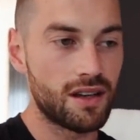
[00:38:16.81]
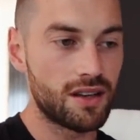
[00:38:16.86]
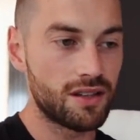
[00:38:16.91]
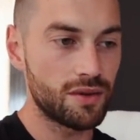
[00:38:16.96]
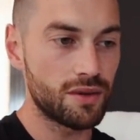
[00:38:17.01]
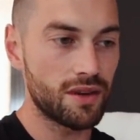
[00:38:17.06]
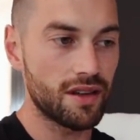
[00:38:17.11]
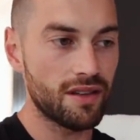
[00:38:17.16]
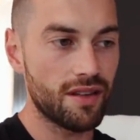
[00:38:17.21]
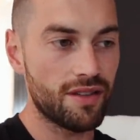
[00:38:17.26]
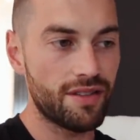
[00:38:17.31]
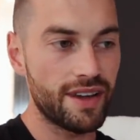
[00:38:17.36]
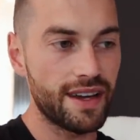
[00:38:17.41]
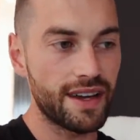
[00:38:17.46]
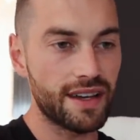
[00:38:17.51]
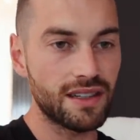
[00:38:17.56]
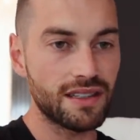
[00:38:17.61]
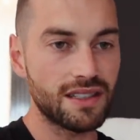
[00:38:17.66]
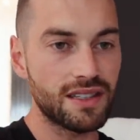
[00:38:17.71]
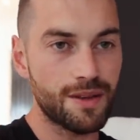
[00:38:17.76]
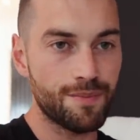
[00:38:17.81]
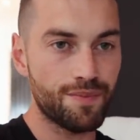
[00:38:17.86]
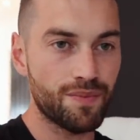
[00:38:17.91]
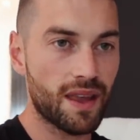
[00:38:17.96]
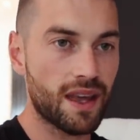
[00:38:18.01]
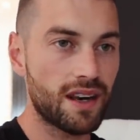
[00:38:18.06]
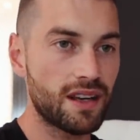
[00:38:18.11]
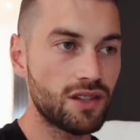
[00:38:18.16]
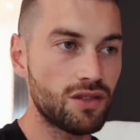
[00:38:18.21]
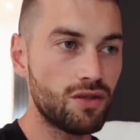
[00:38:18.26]
doing other things,
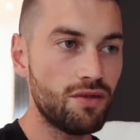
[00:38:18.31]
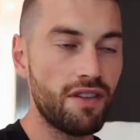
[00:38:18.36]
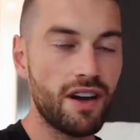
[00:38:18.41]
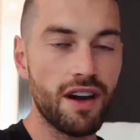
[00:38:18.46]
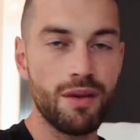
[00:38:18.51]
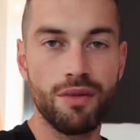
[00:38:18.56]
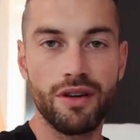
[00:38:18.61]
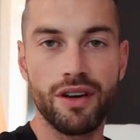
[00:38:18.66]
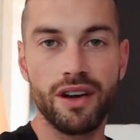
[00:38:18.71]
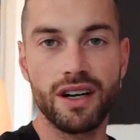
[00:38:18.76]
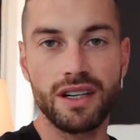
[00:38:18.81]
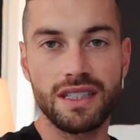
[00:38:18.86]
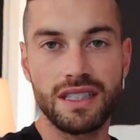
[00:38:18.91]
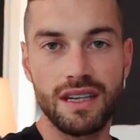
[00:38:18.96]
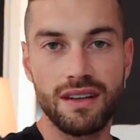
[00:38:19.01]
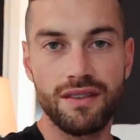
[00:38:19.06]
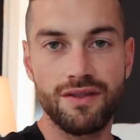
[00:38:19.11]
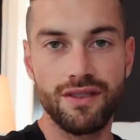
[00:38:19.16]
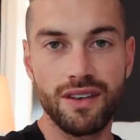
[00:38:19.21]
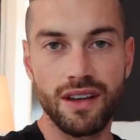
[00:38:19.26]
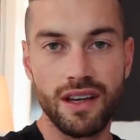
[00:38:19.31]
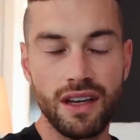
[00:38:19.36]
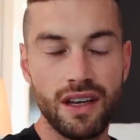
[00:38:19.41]
and it's all very productive.